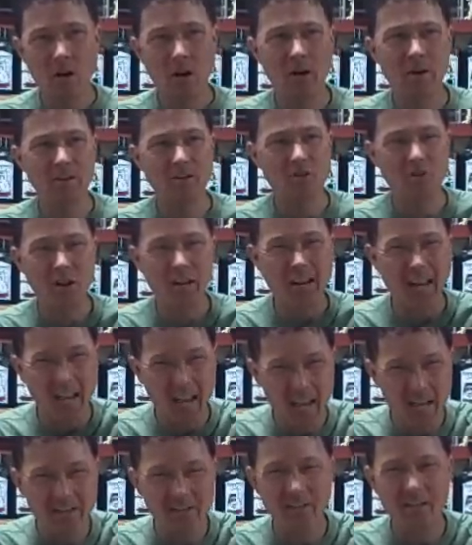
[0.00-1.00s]
on trying
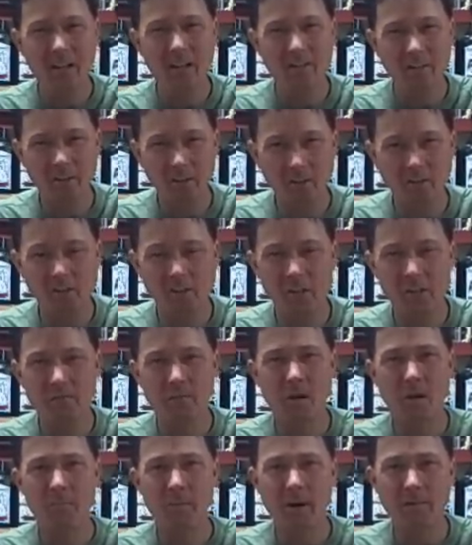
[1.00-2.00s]
to educate the
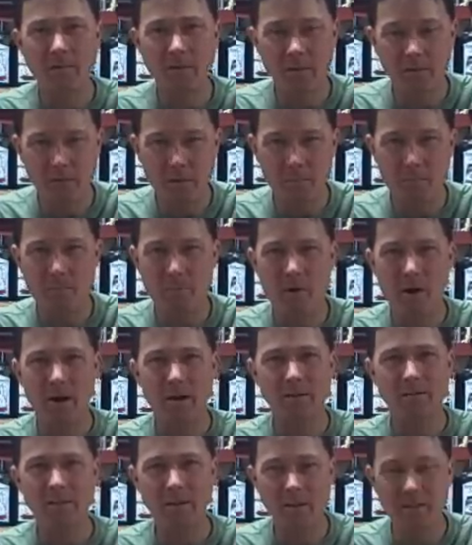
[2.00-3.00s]
consumer about the different
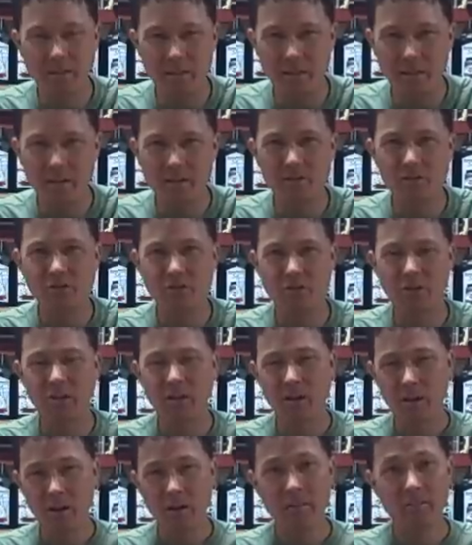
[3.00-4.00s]
products in the
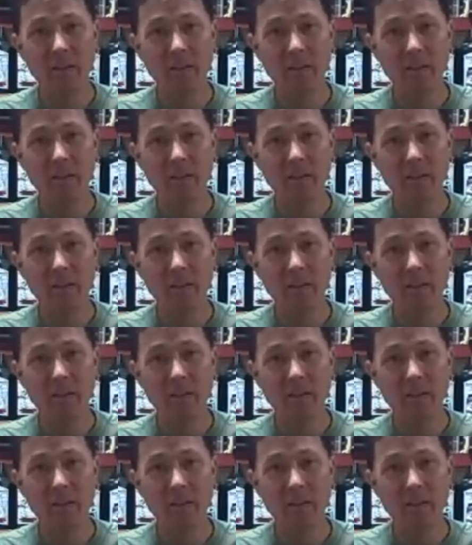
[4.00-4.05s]
industry.